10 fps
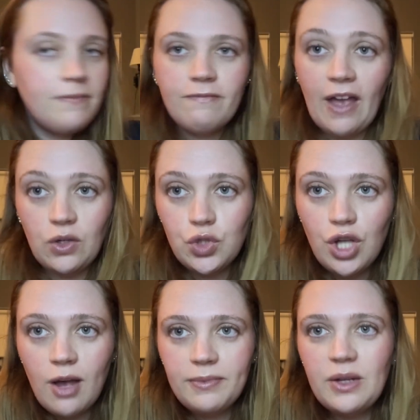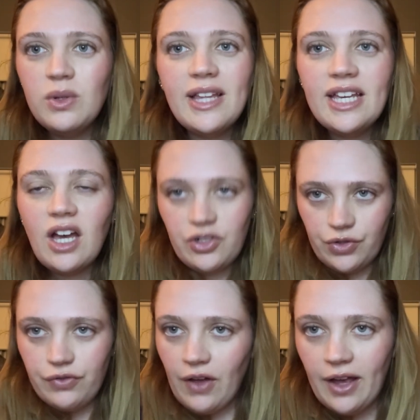vinyl shop, they were like under
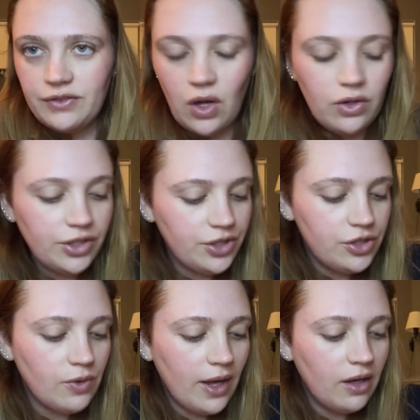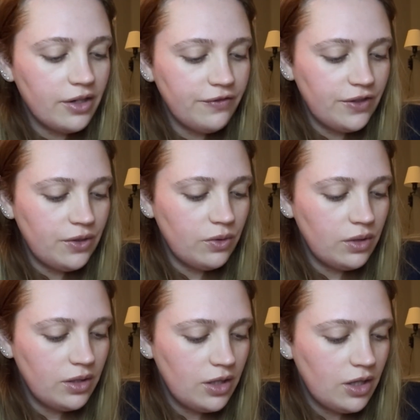$5, so I got a few
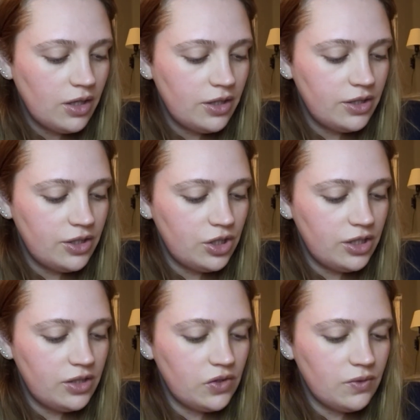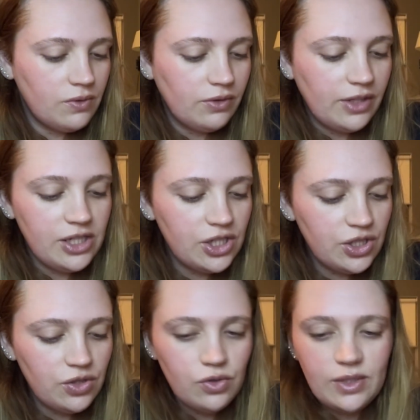to just listen
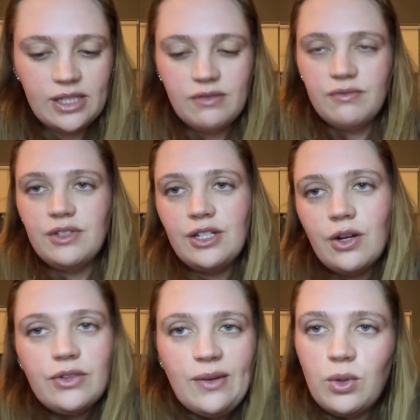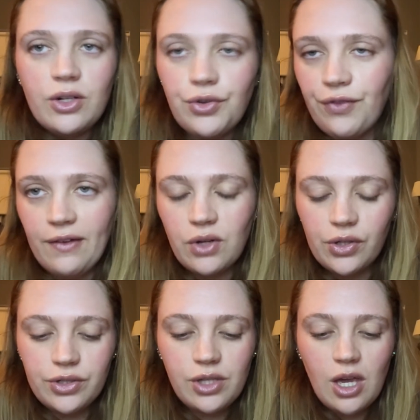to, and you know, they were under
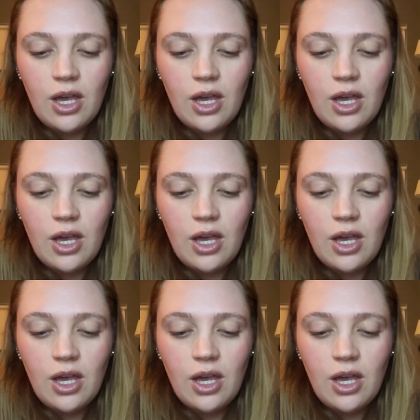$5.